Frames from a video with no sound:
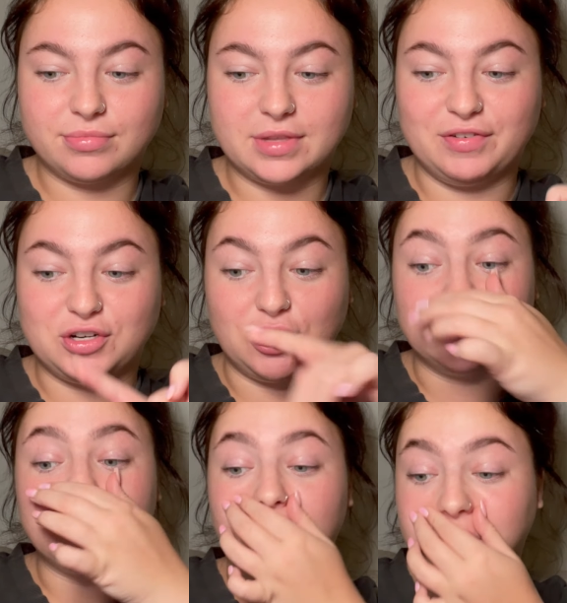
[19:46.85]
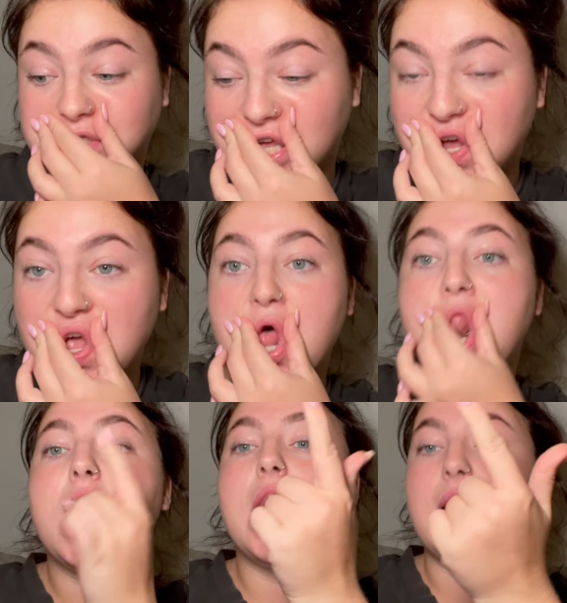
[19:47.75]
If it does, honestly,
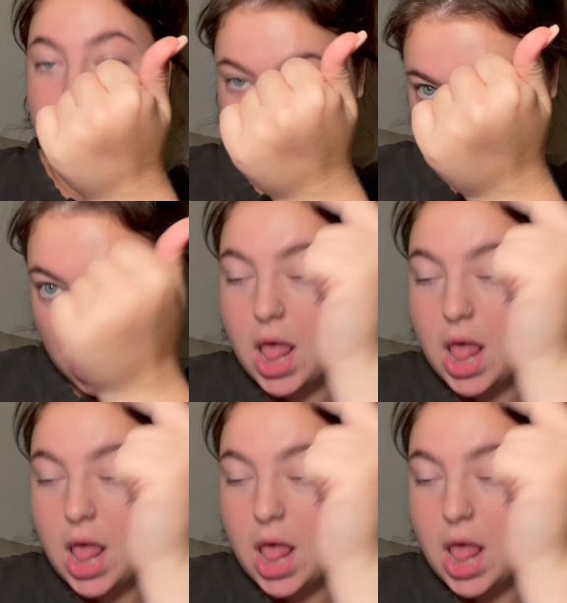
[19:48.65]
legend.